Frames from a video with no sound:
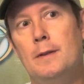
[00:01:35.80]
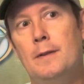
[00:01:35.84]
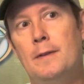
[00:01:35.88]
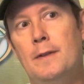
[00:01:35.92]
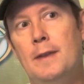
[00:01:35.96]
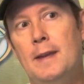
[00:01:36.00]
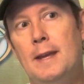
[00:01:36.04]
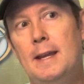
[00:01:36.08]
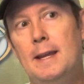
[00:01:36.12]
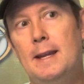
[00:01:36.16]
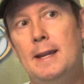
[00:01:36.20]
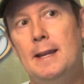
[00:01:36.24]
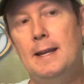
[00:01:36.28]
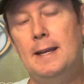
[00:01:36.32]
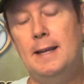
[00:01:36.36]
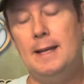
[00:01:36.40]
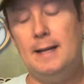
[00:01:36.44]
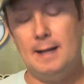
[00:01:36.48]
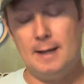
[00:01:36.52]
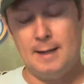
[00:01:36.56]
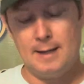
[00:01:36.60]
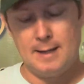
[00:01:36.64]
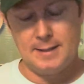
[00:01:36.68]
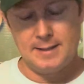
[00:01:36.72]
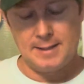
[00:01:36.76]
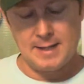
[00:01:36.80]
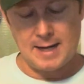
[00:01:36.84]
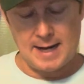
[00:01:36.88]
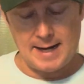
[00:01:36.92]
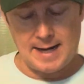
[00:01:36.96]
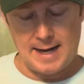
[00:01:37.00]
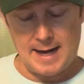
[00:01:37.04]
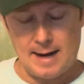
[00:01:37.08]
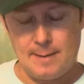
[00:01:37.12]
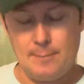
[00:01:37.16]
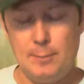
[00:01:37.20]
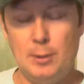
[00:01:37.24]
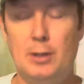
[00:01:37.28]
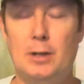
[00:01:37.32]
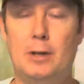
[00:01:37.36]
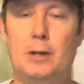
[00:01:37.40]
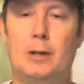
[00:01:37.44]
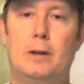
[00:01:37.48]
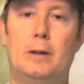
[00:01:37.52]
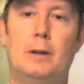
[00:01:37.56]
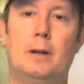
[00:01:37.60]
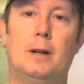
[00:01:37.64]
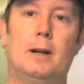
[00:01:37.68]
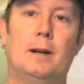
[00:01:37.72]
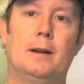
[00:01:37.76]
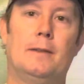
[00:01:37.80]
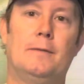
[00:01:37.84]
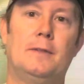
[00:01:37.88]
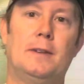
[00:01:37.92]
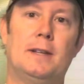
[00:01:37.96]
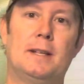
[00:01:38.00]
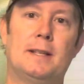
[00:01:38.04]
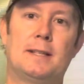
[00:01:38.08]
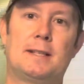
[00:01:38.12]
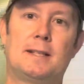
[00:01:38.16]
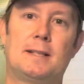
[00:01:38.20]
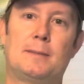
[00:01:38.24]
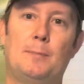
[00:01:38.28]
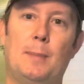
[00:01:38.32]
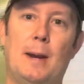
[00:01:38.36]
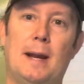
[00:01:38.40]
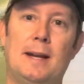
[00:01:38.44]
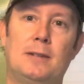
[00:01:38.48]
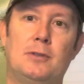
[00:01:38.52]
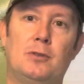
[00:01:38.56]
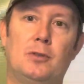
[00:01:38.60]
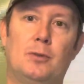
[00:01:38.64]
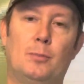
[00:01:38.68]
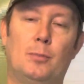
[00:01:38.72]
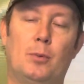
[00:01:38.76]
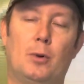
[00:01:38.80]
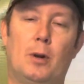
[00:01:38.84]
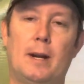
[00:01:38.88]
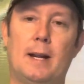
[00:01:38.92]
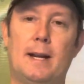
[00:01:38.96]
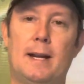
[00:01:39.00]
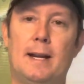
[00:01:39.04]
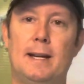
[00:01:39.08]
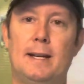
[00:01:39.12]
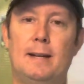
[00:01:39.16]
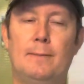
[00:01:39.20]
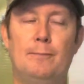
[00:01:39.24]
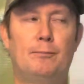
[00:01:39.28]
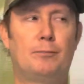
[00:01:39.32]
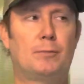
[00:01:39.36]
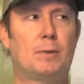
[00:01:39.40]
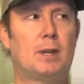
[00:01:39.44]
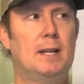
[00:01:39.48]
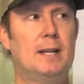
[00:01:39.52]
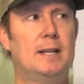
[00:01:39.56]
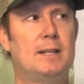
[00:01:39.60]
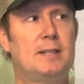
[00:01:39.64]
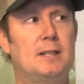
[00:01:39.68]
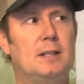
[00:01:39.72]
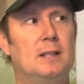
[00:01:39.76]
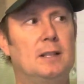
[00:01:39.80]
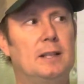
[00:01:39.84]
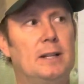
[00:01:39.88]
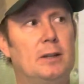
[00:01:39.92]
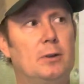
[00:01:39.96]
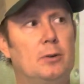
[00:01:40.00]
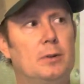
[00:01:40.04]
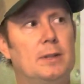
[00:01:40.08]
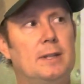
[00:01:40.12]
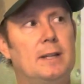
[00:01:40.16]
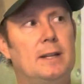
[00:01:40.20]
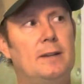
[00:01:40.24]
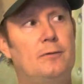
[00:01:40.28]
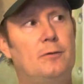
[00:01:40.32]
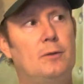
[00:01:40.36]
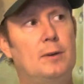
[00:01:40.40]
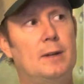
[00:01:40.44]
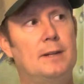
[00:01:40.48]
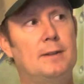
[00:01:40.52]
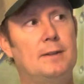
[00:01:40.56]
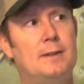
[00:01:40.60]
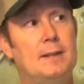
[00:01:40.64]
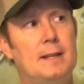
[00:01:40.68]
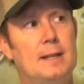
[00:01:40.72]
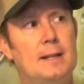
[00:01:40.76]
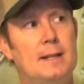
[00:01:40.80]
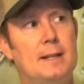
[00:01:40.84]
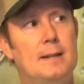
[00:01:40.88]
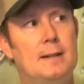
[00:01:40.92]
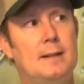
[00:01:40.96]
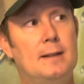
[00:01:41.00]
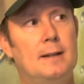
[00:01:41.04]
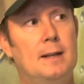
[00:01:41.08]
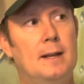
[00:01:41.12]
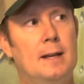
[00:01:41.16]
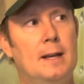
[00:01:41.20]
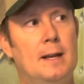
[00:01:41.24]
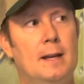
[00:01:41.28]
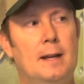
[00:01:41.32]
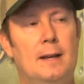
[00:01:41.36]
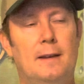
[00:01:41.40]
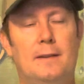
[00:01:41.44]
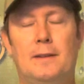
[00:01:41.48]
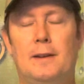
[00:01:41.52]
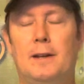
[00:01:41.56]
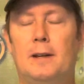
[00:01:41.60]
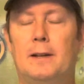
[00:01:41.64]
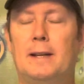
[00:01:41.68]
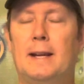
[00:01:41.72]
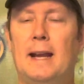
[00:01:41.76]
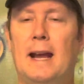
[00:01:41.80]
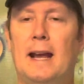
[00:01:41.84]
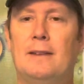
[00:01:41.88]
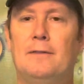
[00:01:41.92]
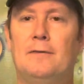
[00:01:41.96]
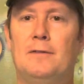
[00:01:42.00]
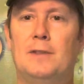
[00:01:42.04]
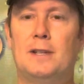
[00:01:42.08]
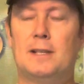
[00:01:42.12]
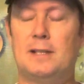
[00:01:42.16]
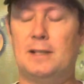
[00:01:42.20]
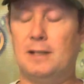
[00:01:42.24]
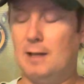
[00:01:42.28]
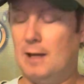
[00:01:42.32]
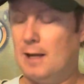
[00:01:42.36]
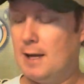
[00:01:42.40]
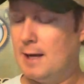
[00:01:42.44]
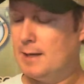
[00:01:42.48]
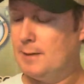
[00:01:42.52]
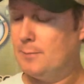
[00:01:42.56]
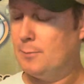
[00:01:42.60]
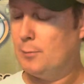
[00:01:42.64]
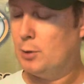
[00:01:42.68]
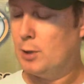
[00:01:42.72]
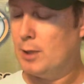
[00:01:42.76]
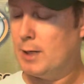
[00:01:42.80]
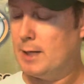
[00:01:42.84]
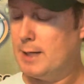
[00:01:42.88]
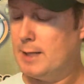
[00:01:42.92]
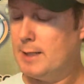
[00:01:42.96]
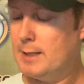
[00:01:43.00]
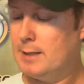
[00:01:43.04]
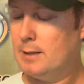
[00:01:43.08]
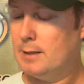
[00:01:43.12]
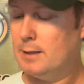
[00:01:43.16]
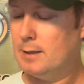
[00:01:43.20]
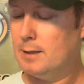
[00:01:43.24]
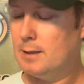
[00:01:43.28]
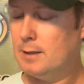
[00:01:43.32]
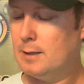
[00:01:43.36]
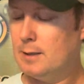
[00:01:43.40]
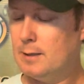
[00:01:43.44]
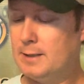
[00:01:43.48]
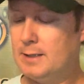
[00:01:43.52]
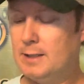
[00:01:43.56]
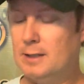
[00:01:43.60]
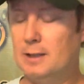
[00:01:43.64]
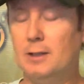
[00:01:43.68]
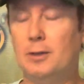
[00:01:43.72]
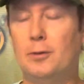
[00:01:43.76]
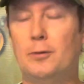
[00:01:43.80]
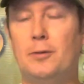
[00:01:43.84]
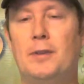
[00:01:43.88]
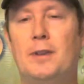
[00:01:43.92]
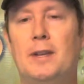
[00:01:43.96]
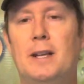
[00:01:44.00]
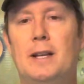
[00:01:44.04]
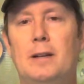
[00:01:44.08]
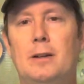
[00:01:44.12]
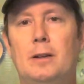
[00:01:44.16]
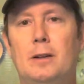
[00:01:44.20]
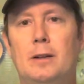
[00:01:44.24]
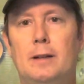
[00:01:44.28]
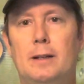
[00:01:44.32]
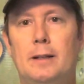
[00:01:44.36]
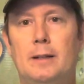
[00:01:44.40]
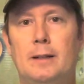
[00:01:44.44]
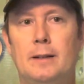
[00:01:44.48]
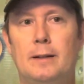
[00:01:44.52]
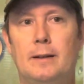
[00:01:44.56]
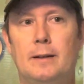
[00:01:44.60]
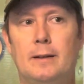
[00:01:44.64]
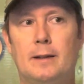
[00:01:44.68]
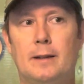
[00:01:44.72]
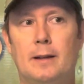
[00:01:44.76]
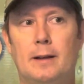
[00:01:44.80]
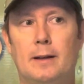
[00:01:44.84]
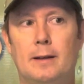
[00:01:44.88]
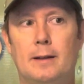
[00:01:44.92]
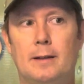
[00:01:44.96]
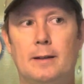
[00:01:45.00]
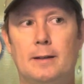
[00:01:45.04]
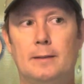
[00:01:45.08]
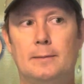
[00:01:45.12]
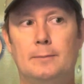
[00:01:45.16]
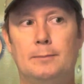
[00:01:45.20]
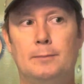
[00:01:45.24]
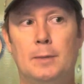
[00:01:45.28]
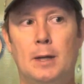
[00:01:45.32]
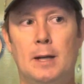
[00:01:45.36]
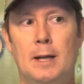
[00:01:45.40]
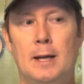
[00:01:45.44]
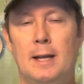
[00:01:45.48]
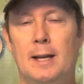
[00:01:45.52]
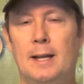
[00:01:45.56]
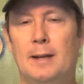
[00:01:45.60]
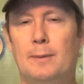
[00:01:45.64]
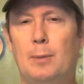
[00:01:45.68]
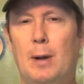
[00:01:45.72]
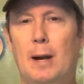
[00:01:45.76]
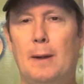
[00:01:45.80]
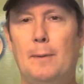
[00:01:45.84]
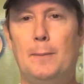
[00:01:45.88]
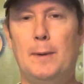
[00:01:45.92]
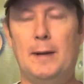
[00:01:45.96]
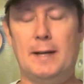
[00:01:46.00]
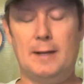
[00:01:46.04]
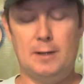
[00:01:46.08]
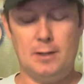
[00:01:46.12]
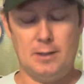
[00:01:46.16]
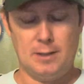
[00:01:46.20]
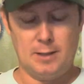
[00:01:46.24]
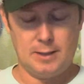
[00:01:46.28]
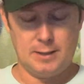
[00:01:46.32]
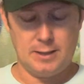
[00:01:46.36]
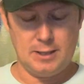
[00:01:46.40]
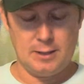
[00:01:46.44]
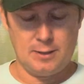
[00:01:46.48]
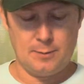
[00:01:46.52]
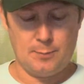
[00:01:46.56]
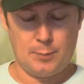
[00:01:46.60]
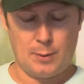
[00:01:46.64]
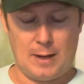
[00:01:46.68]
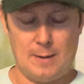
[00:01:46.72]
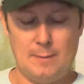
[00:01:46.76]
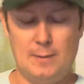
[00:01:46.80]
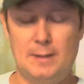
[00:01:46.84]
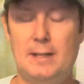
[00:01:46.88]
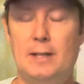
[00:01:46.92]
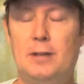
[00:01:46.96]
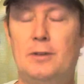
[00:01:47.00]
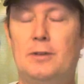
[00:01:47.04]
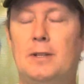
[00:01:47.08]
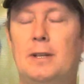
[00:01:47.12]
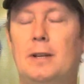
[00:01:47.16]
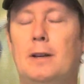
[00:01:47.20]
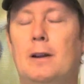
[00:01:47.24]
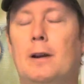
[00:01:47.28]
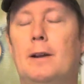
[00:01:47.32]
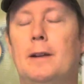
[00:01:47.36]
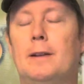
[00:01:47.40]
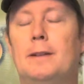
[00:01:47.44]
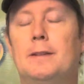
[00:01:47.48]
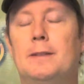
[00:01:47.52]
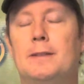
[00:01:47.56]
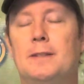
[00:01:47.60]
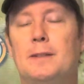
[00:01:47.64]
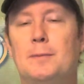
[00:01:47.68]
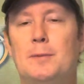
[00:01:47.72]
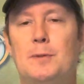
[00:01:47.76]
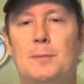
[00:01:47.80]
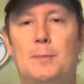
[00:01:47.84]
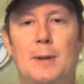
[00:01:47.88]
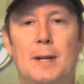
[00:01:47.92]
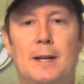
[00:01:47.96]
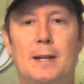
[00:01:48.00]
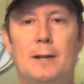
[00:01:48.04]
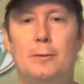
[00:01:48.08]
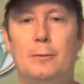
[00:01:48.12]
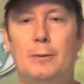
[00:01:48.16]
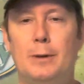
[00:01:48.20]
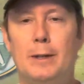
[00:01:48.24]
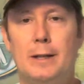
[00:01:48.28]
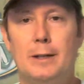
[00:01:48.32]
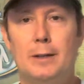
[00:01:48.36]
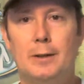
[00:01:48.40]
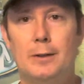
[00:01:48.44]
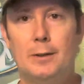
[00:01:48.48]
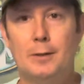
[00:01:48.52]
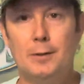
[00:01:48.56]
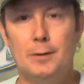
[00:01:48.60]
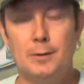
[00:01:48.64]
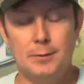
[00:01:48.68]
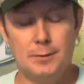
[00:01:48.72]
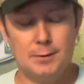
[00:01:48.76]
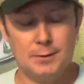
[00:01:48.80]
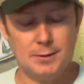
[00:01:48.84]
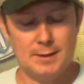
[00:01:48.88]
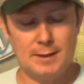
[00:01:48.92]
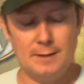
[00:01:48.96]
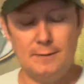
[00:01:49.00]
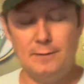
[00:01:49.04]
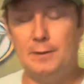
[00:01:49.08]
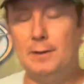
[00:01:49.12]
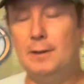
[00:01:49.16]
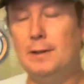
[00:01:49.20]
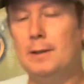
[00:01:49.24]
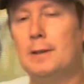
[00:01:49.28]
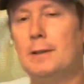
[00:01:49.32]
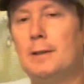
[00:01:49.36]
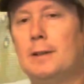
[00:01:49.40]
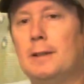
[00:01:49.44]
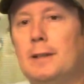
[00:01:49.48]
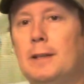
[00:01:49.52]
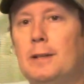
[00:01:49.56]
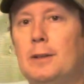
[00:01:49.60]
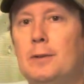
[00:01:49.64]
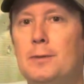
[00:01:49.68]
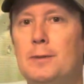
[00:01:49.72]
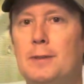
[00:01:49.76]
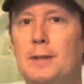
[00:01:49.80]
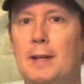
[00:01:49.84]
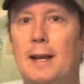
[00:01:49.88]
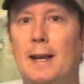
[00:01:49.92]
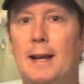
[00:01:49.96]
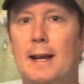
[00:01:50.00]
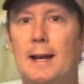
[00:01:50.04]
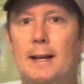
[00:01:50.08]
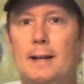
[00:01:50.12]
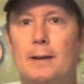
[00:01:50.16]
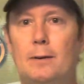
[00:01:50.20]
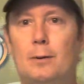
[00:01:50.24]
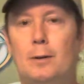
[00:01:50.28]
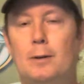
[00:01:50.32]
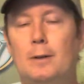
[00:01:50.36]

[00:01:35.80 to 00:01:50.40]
the diameter of this Spectra braid, it's a little different than their catfish line braid. It's a little thinner and probably good. You could probably use it on some spinning reels if you use that,